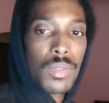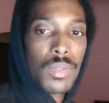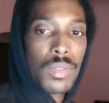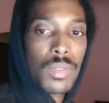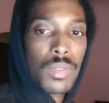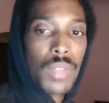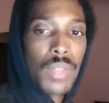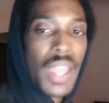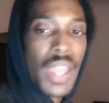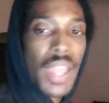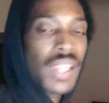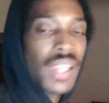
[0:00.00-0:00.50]

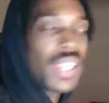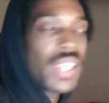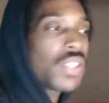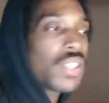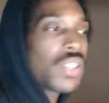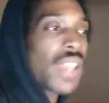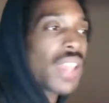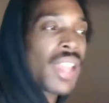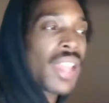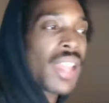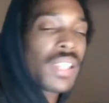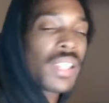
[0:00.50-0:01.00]
At least,
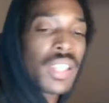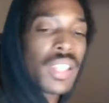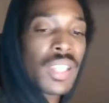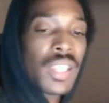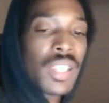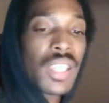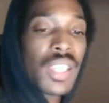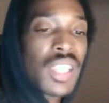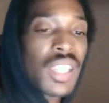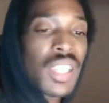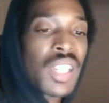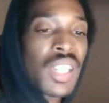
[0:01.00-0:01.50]
and
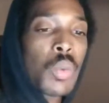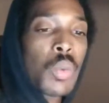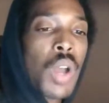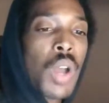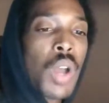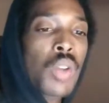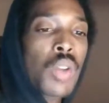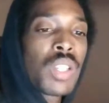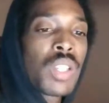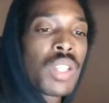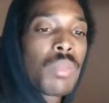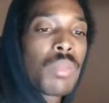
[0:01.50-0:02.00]
again, it will
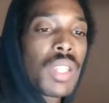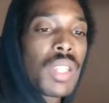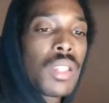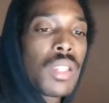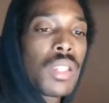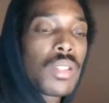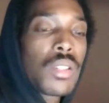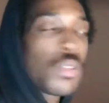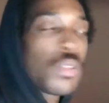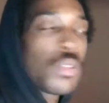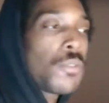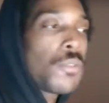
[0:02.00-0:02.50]
only be
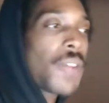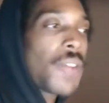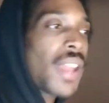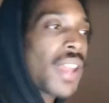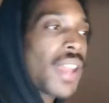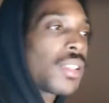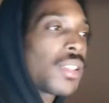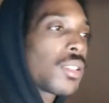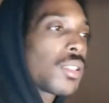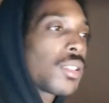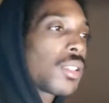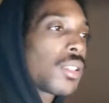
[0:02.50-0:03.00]
2
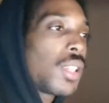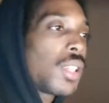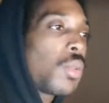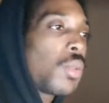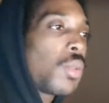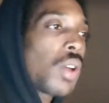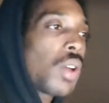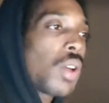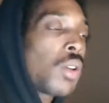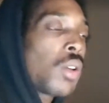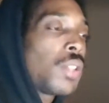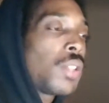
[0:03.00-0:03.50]
fights. He
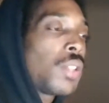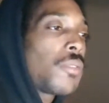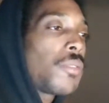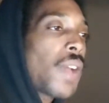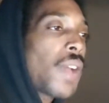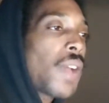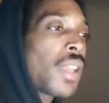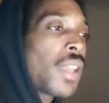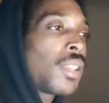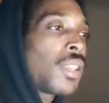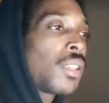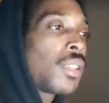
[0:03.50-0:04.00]
will only
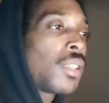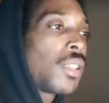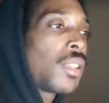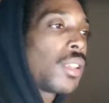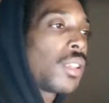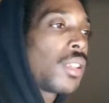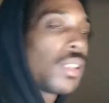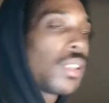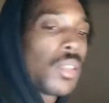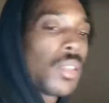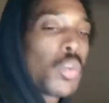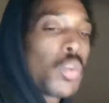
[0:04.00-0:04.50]
fight.
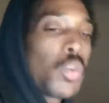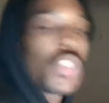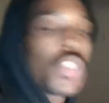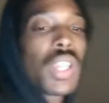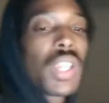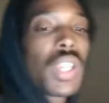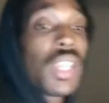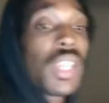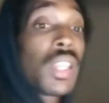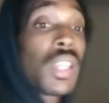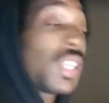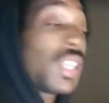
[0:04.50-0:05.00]

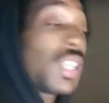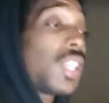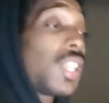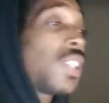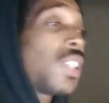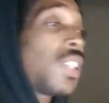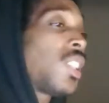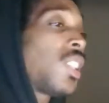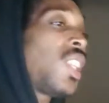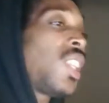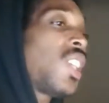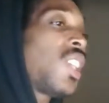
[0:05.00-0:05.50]
And again, the
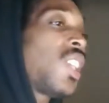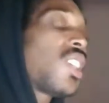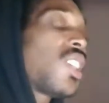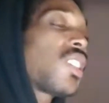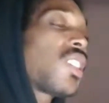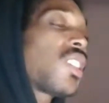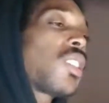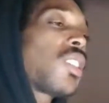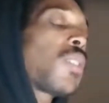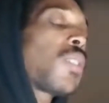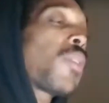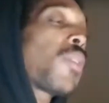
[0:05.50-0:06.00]
thing is
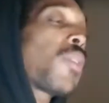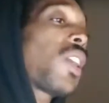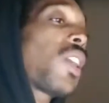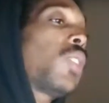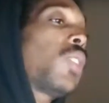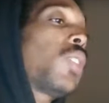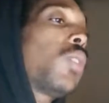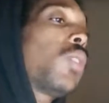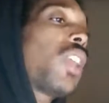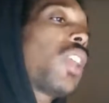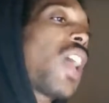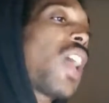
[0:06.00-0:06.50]
it probably
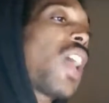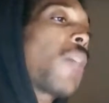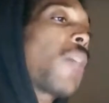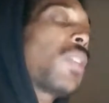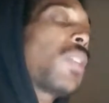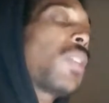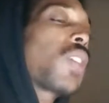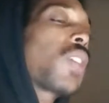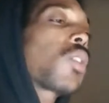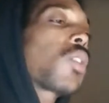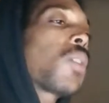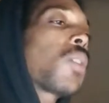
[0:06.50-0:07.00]
wouldn't happen.
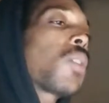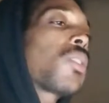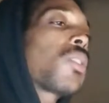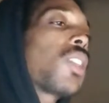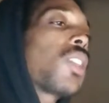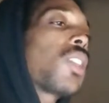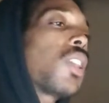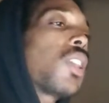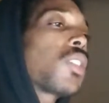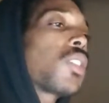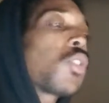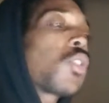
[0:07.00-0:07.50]
That's what I'm
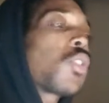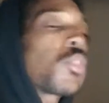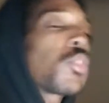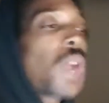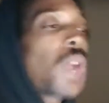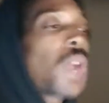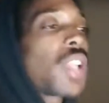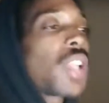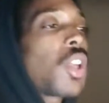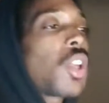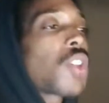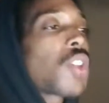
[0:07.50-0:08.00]
saying. So it's
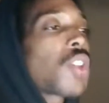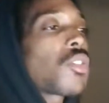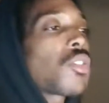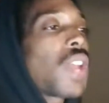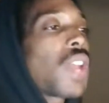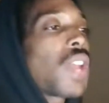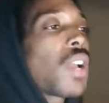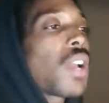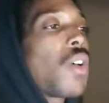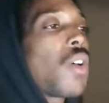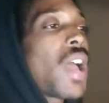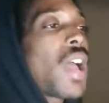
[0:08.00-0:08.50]
probably also not
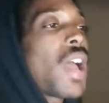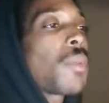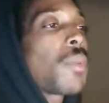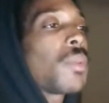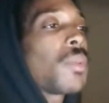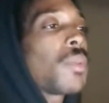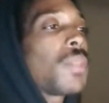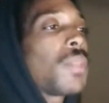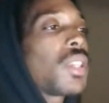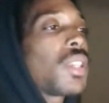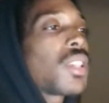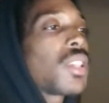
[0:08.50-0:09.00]
gonna happen
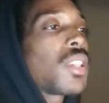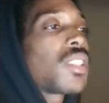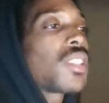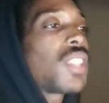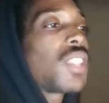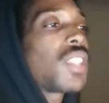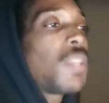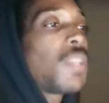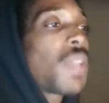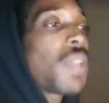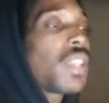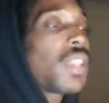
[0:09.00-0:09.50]
because
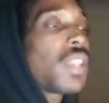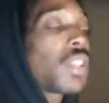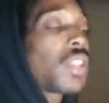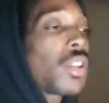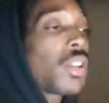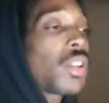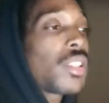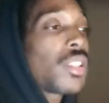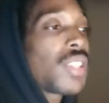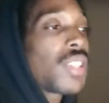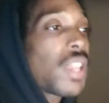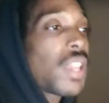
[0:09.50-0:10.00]
Stipe
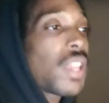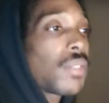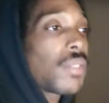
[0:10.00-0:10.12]
37.